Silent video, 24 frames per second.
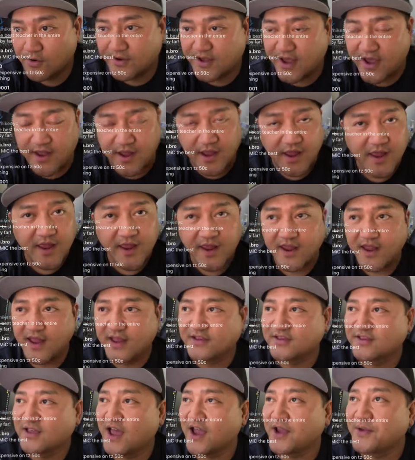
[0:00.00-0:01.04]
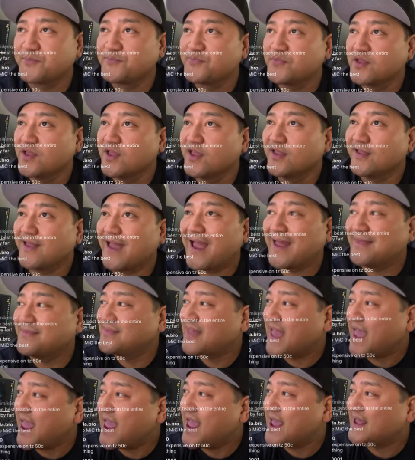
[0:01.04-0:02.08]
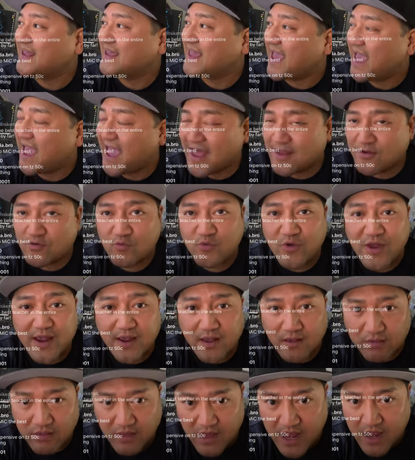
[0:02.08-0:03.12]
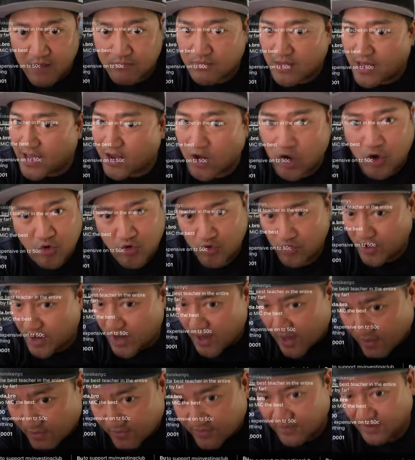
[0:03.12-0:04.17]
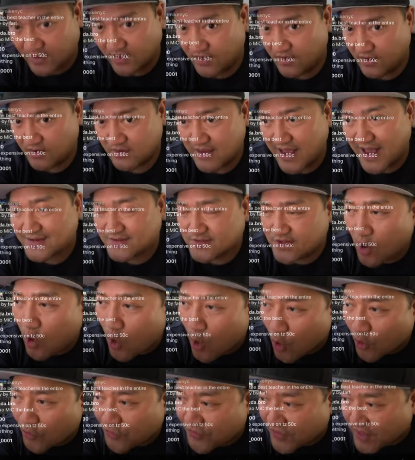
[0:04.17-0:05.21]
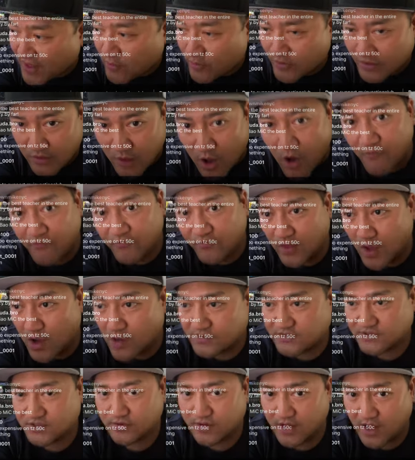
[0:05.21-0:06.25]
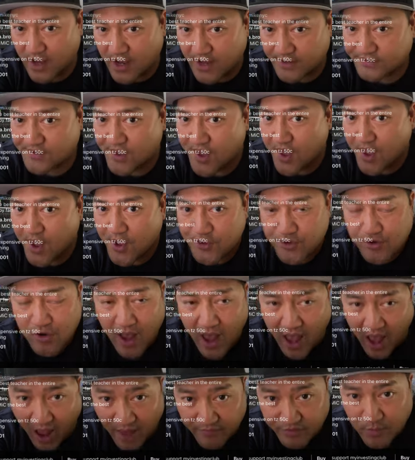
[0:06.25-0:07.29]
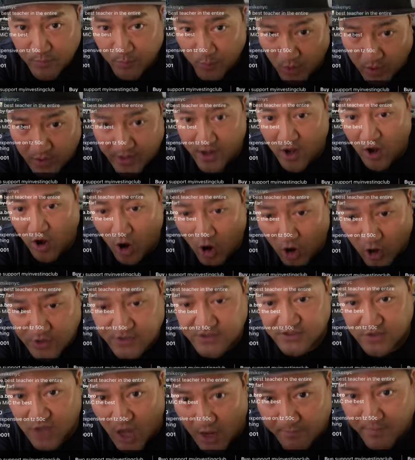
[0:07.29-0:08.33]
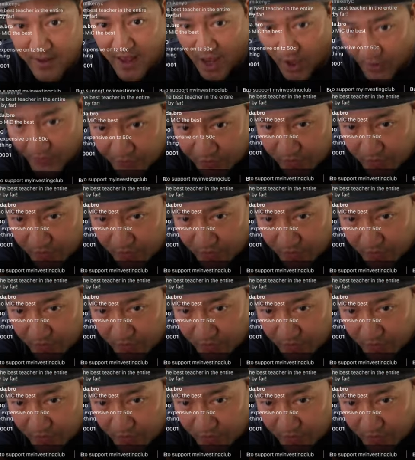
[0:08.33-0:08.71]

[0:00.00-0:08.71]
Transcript: Okay? It's like, and they can reclaim like crazy. That's the whole thing with low floats, guys. You have to put a hard stop